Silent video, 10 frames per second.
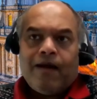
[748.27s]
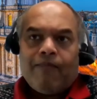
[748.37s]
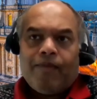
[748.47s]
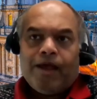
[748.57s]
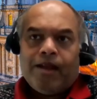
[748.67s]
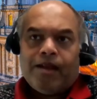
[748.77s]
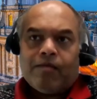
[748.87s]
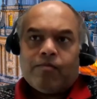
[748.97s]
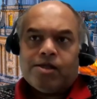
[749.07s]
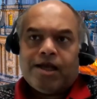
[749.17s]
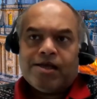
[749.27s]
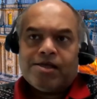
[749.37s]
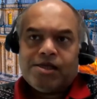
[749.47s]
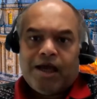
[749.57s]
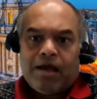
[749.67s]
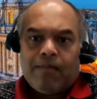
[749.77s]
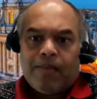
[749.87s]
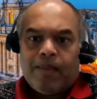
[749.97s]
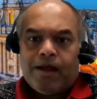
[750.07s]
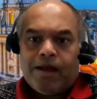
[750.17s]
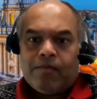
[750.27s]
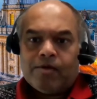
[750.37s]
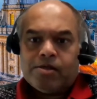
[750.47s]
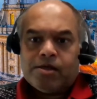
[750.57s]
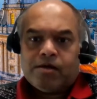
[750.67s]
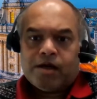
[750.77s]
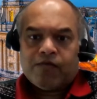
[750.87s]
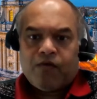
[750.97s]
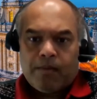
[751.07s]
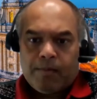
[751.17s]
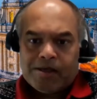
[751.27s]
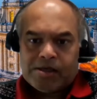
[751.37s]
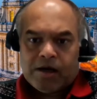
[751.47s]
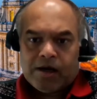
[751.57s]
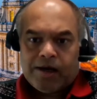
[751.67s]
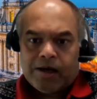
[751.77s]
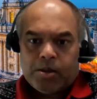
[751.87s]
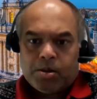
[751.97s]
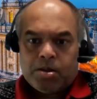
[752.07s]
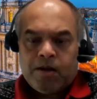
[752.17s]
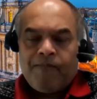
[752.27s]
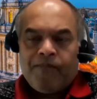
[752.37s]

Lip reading: And then there was LSTM, and then there was the transformer-based architectures.